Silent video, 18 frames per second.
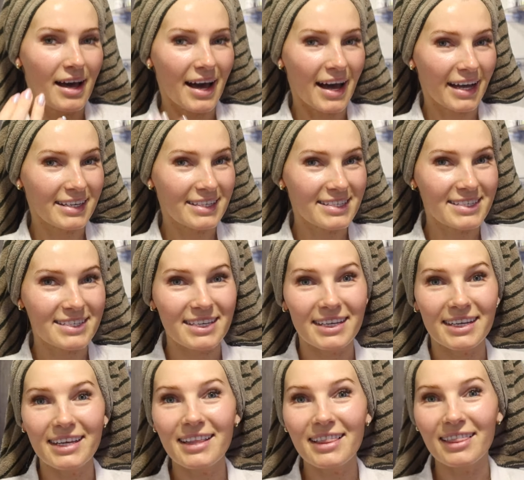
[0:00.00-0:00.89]
I
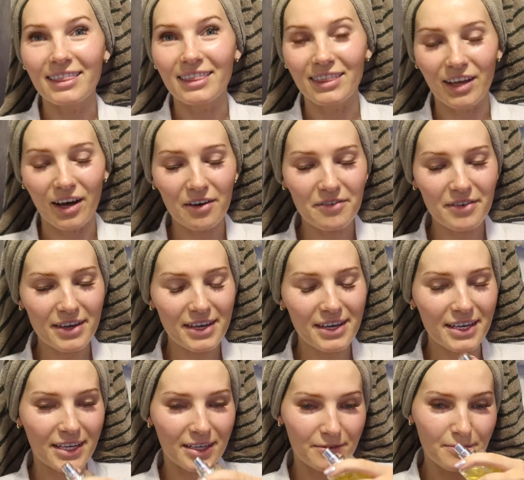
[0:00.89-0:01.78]
didn't love
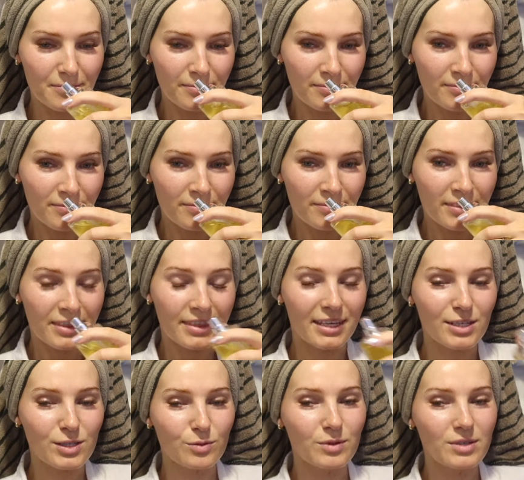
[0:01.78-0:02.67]
it.
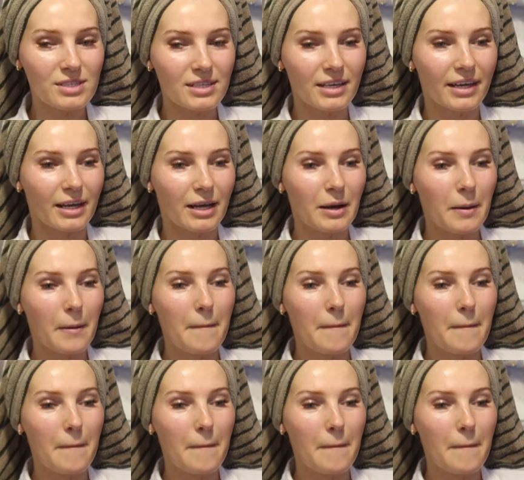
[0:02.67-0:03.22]
This was like